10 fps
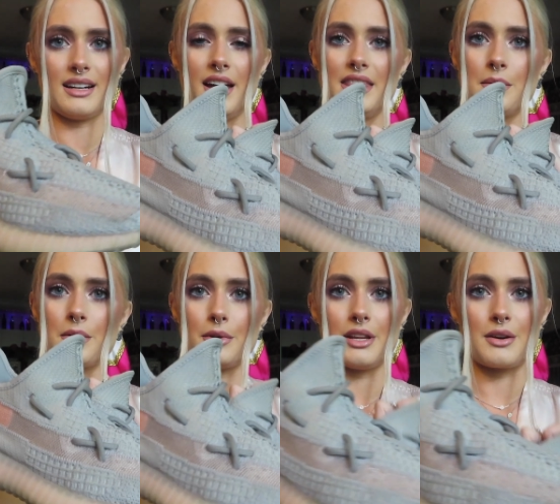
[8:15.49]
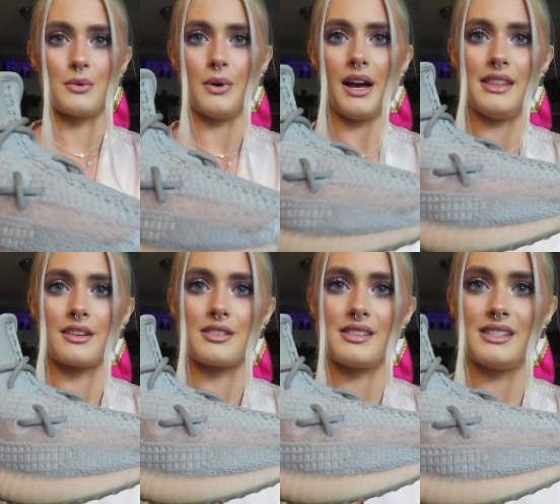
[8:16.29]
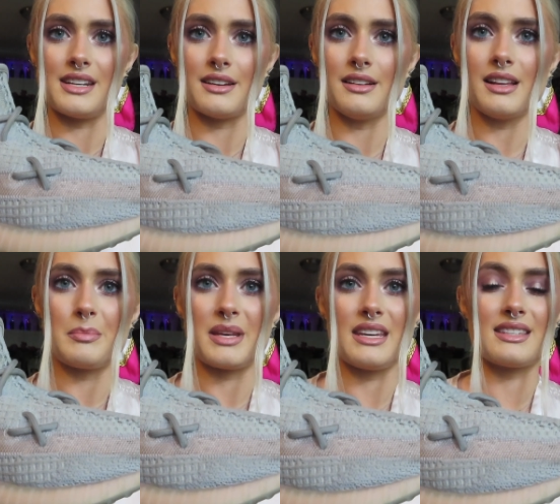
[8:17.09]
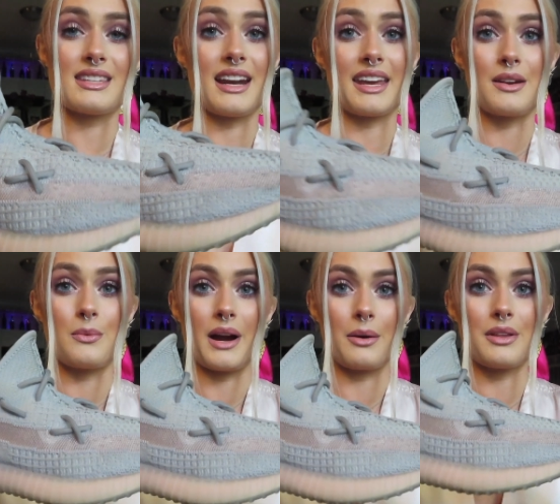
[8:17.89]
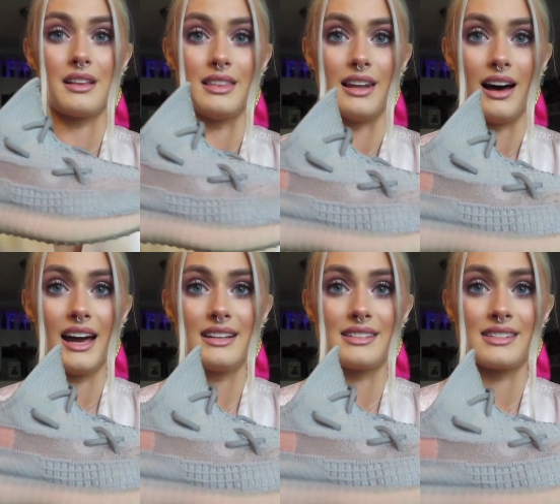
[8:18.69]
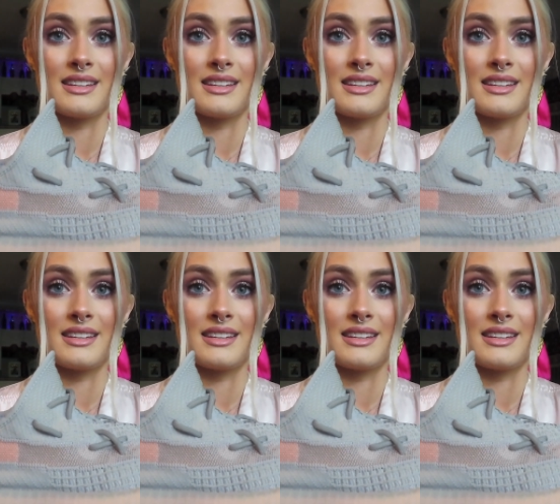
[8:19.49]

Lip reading: I thought they were really cool, and they're still a piece that I can wear with a lot.